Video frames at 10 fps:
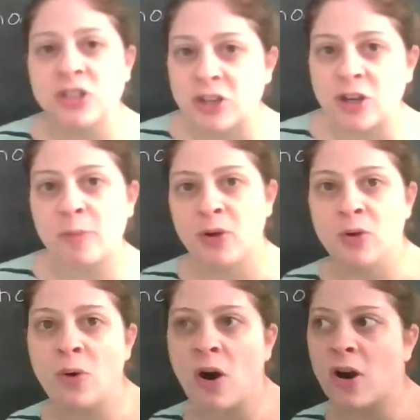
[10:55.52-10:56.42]
Europe
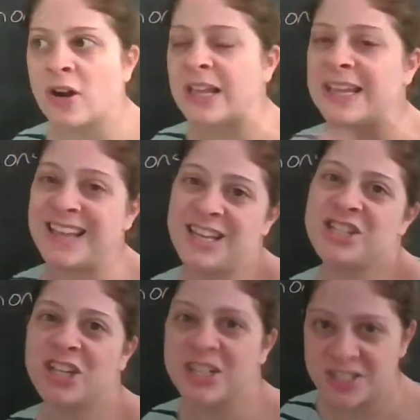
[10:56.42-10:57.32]
who are
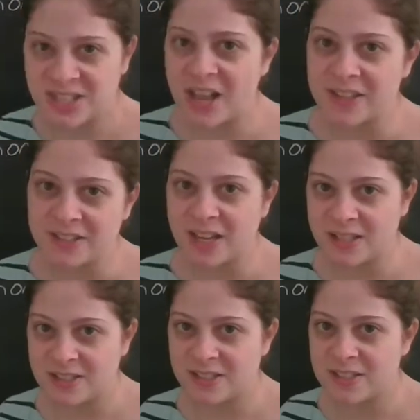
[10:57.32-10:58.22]
engaging in science at
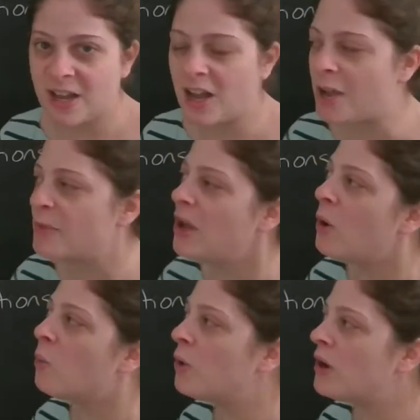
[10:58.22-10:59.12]
this time
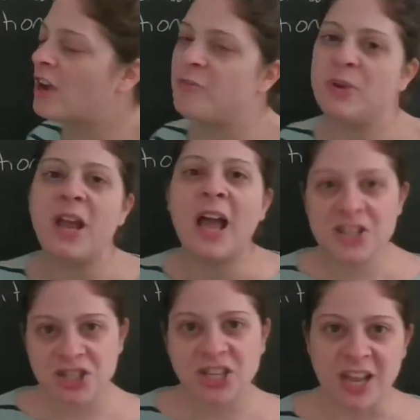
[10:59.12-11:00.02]
would have been
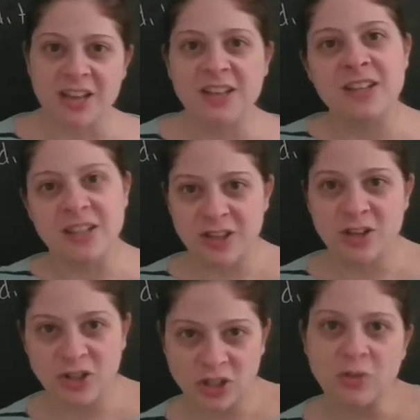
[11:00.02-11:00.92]
educated in
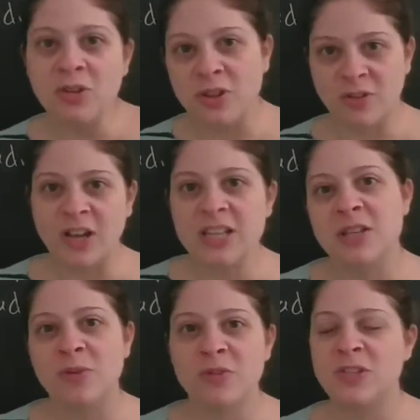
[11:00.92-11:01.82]
their youth, right? They
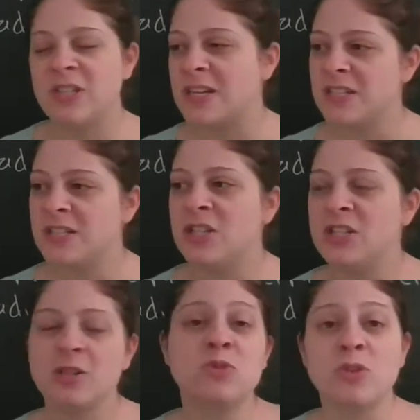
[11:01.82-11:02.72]
would have attended
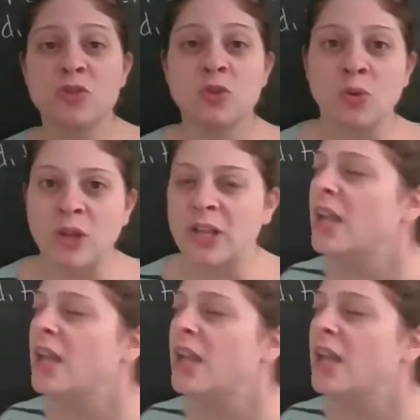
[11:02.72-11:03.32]
some sort of schooling,